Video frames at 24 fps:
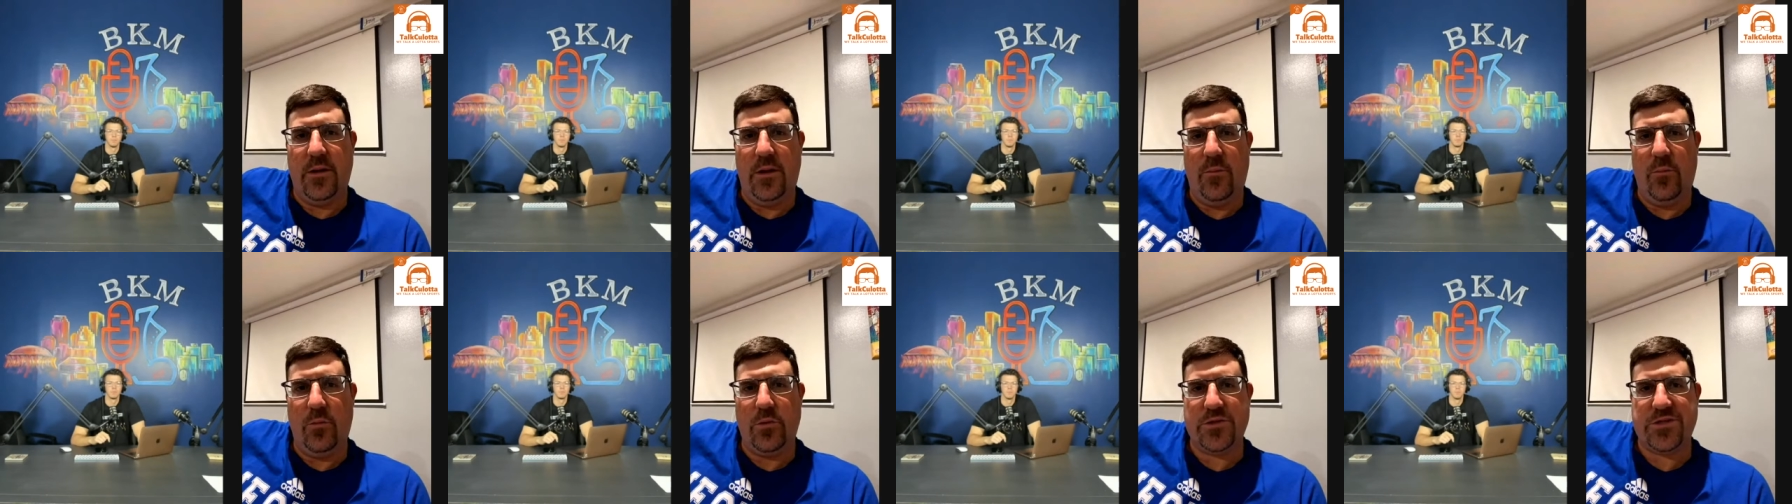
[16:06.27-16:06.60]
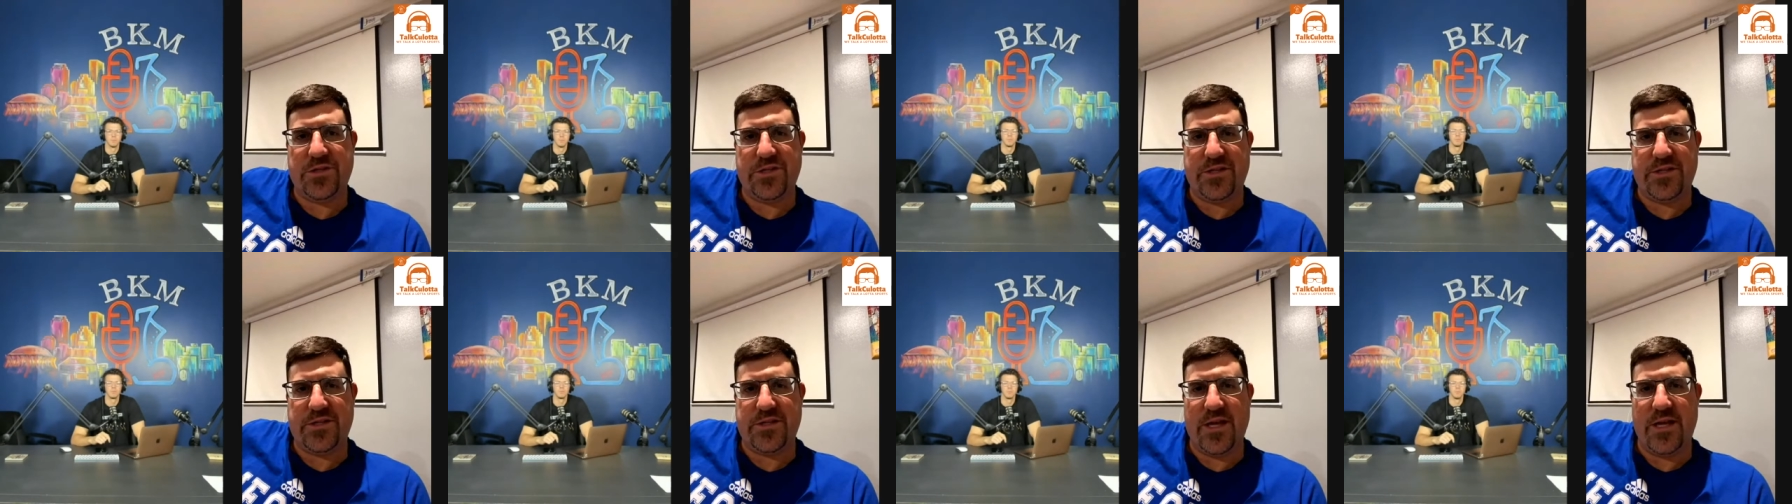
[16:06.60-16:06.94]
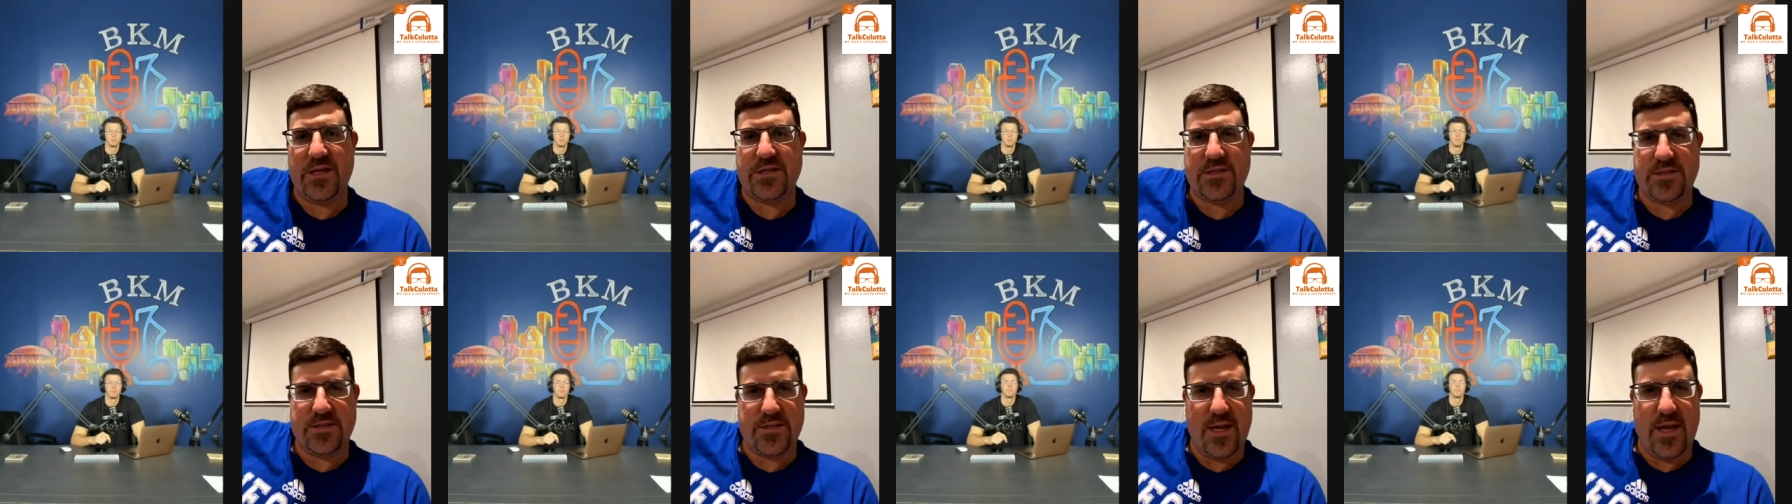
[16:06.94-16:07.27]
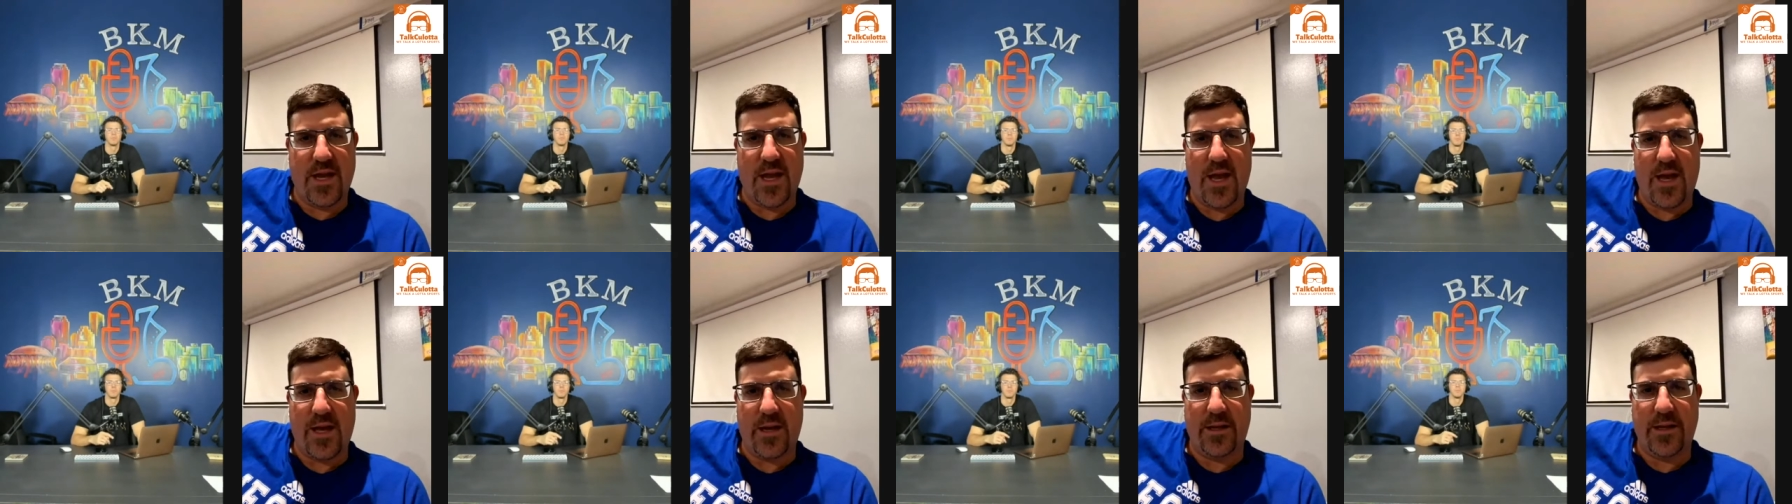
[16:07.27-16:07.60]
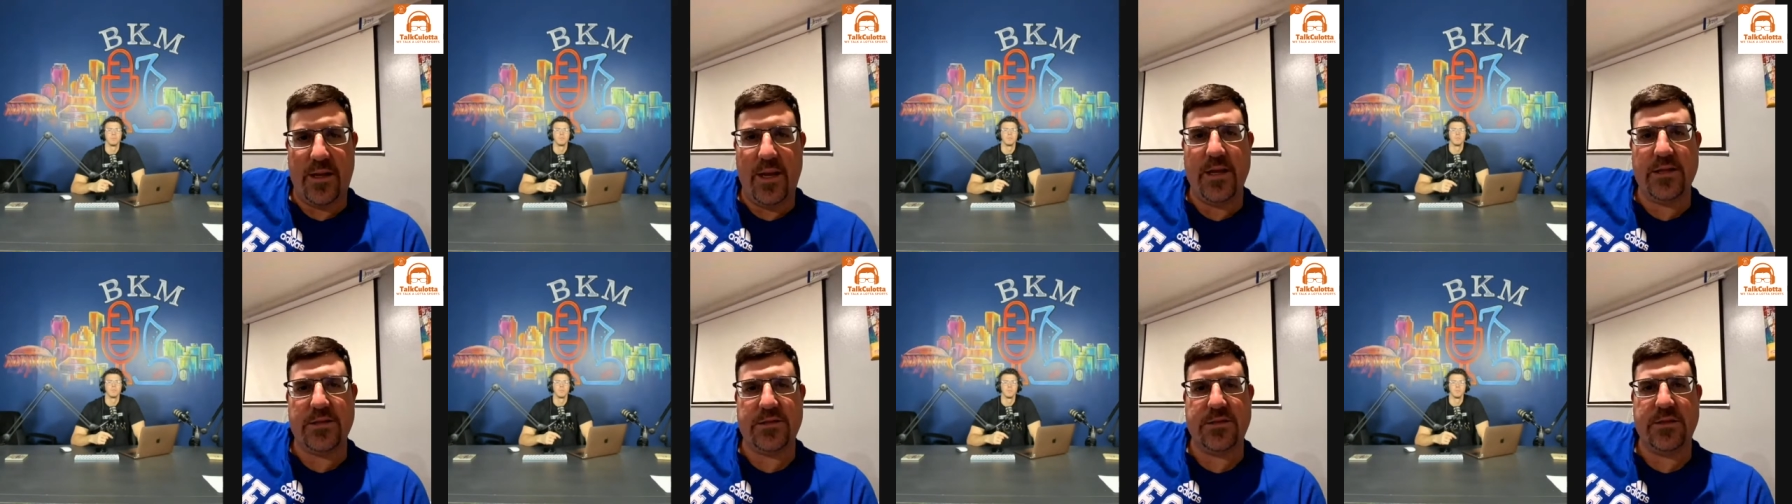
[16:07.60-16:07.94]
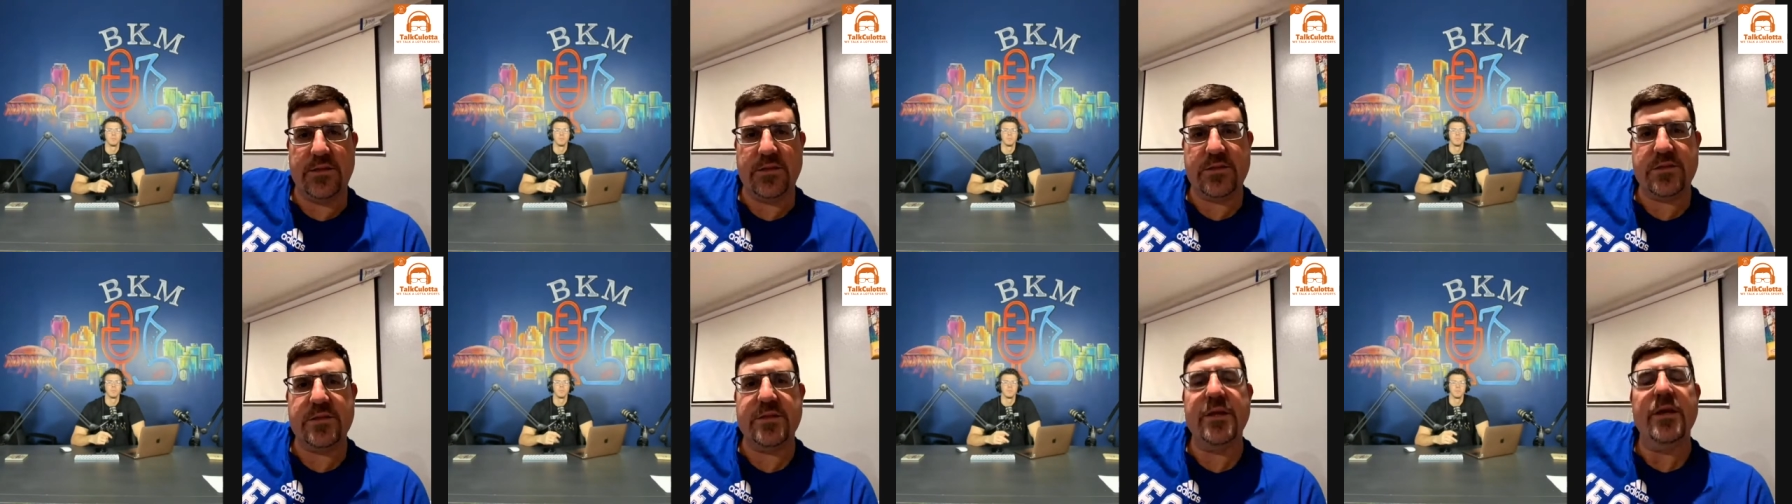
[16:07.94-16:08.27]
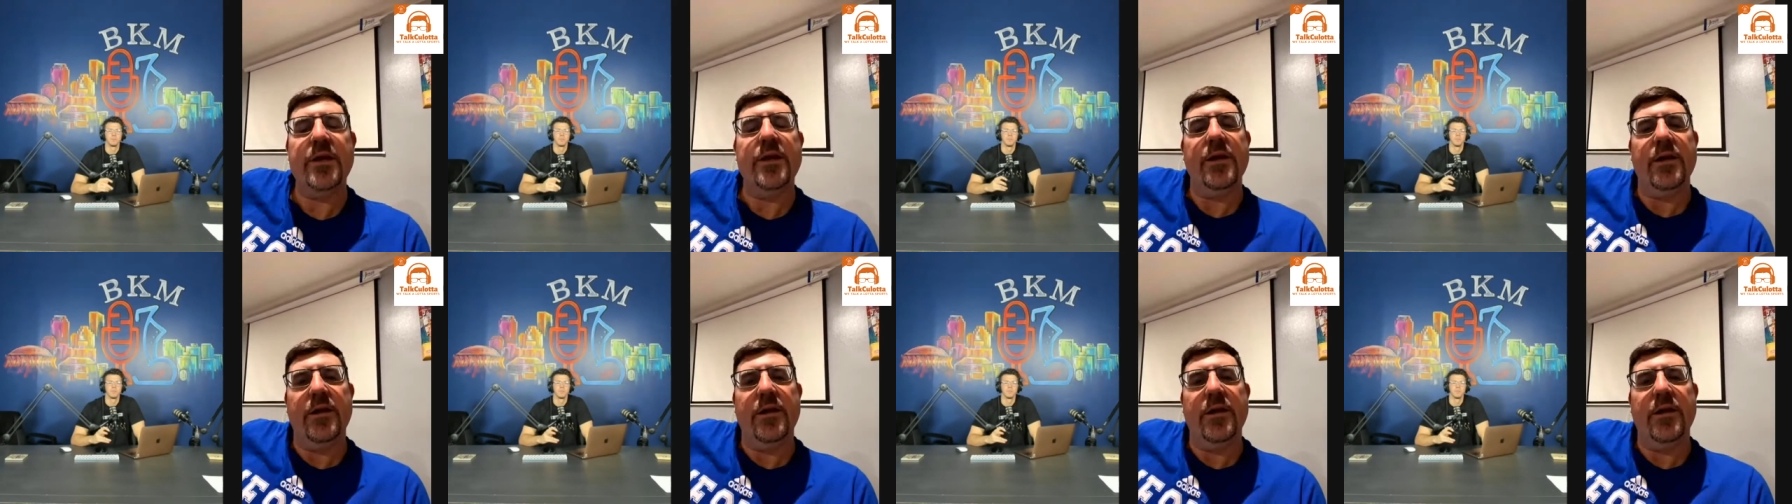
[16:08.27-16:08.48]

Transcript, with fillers: and what successes they had against us